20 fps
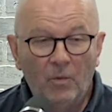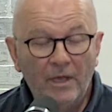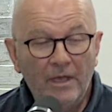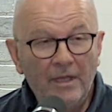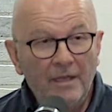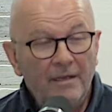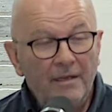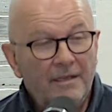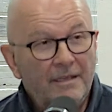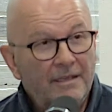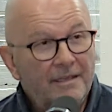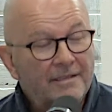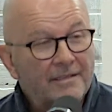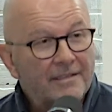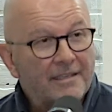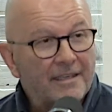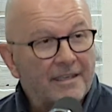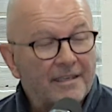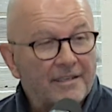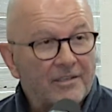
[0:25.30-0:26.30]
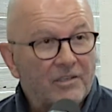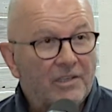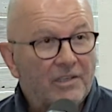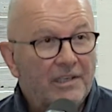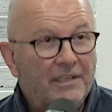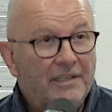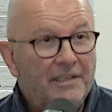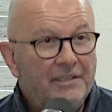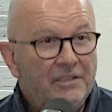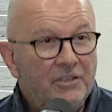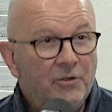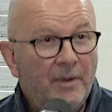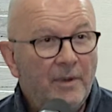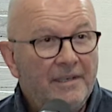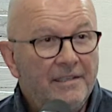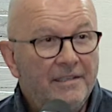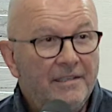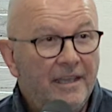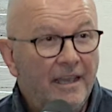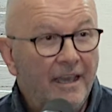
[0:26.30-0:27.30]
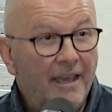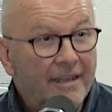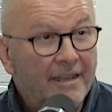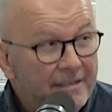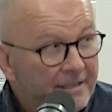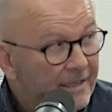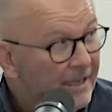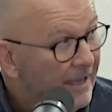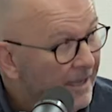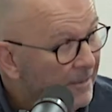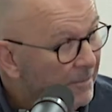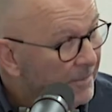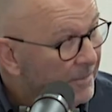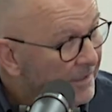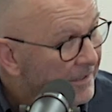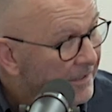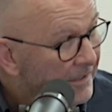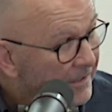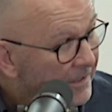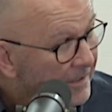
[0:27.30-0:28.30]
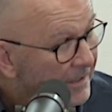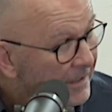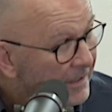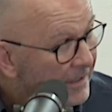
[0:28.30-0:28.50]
Well, it's actually 28 campuses.